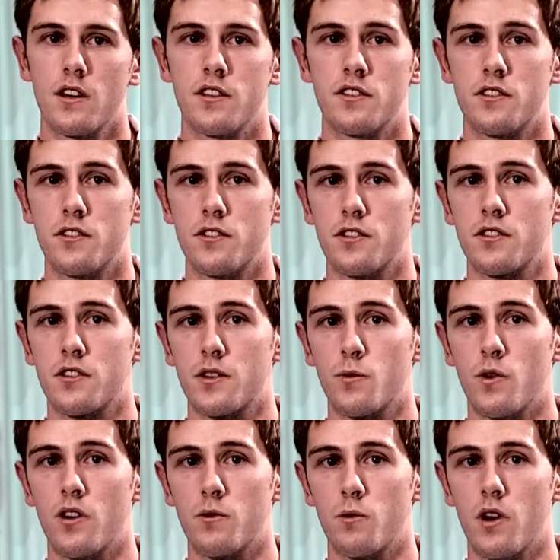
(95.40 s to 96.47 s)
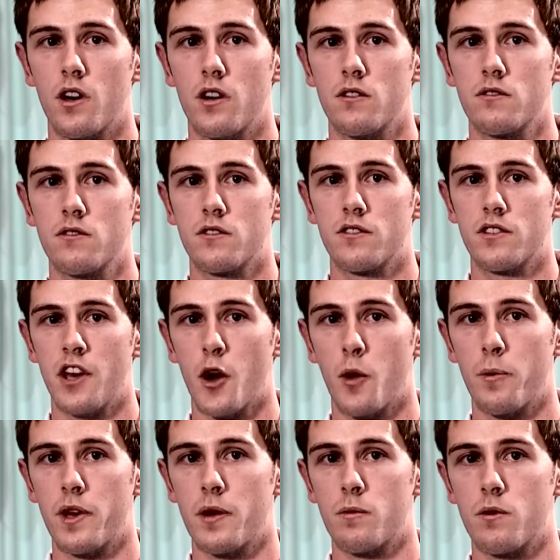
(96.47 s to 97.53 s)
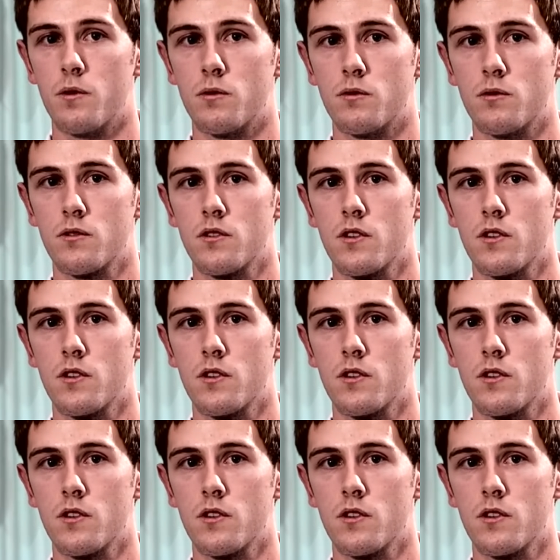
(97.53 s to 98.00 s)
is to do something worthwhile, to help people,